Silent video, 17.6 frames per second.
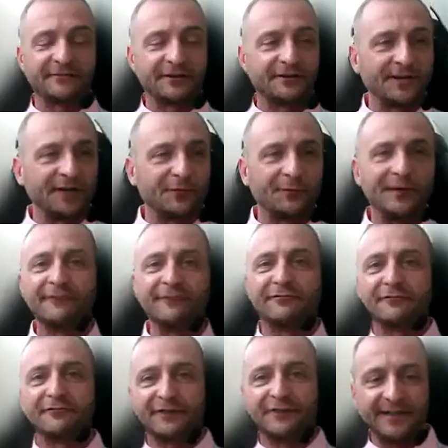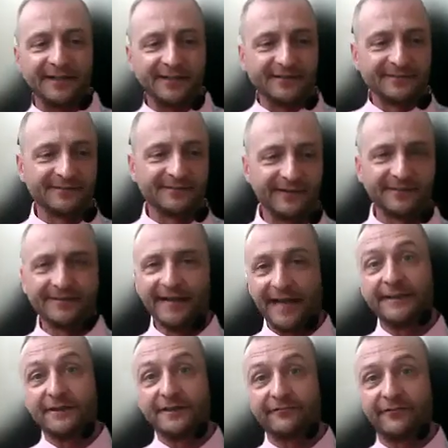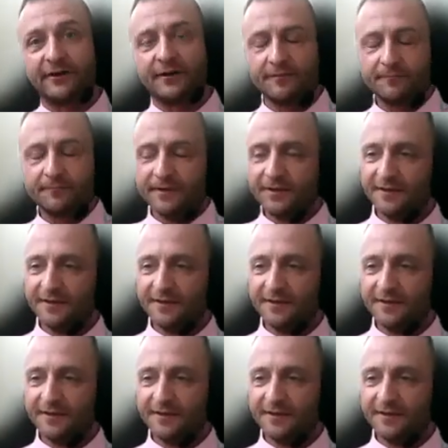everything away for free and the farm,